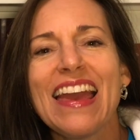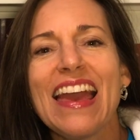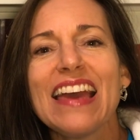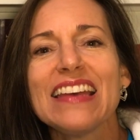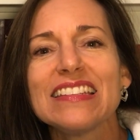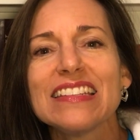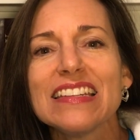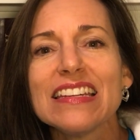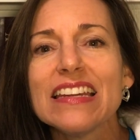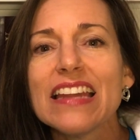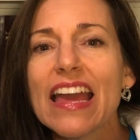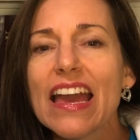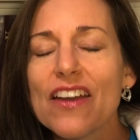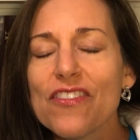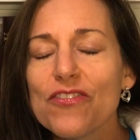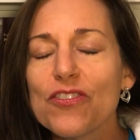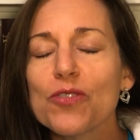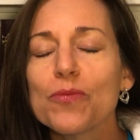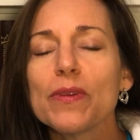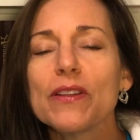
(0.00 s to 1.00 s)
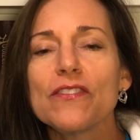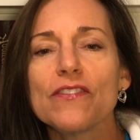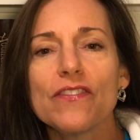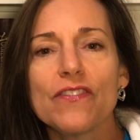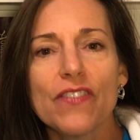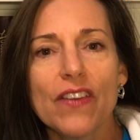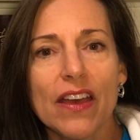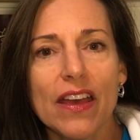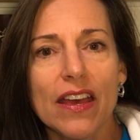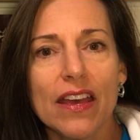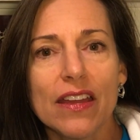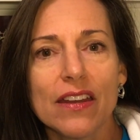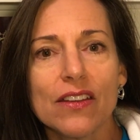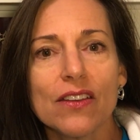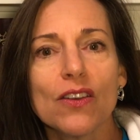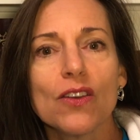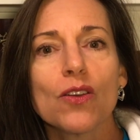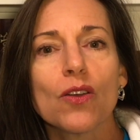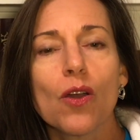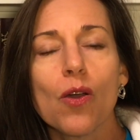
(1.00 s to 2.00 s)
has never been fed
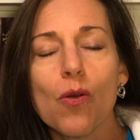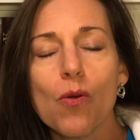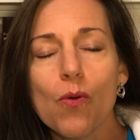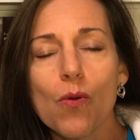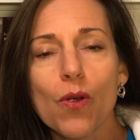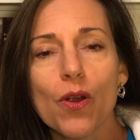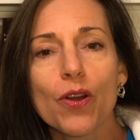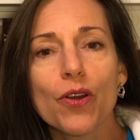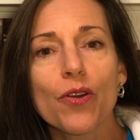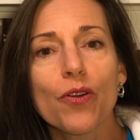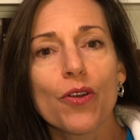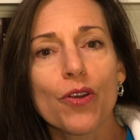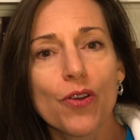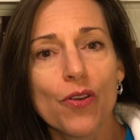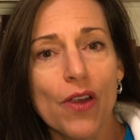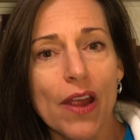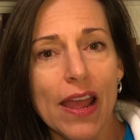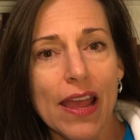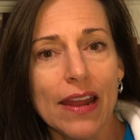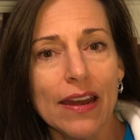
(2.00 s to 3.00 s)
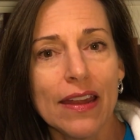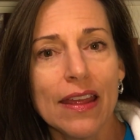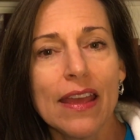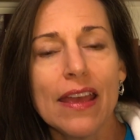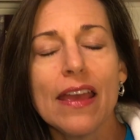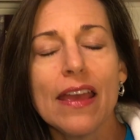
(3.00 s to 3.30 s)
corn or grain.